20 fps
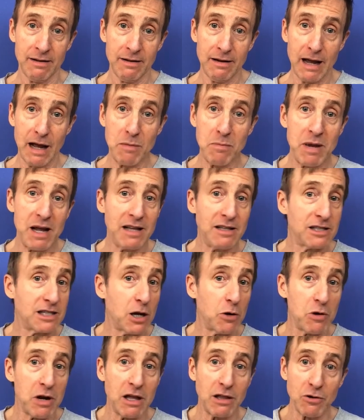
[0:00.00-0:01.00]
It means
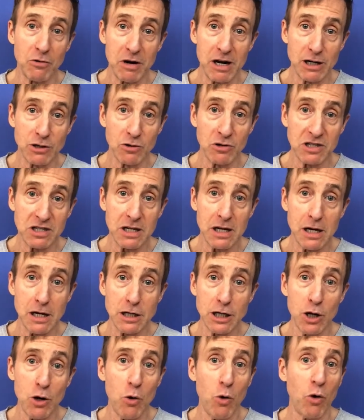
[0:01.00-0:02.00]
they're either interested in
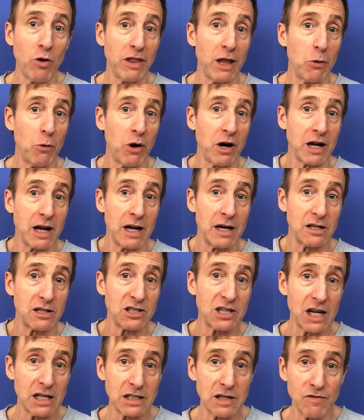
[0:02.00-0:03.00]
you or they want to get a
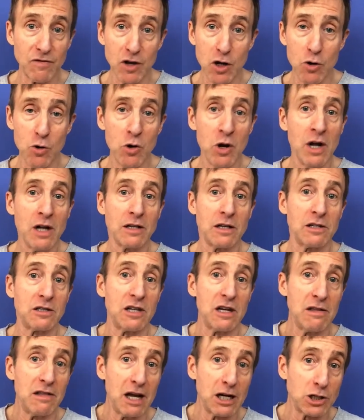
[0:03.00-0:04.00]
sense of you to
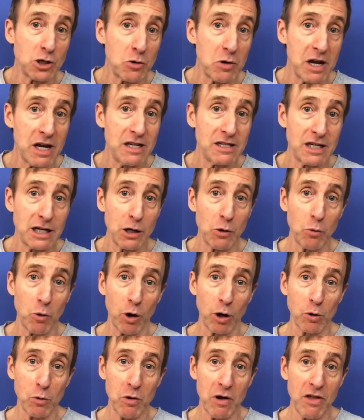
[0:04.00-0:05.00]
see that you're easy to
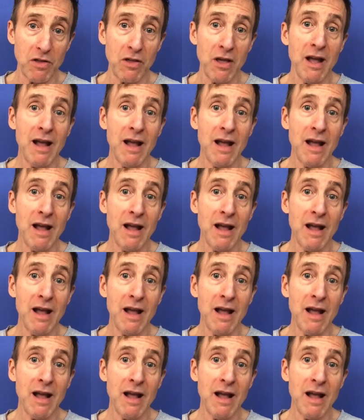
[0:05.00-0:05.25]
work with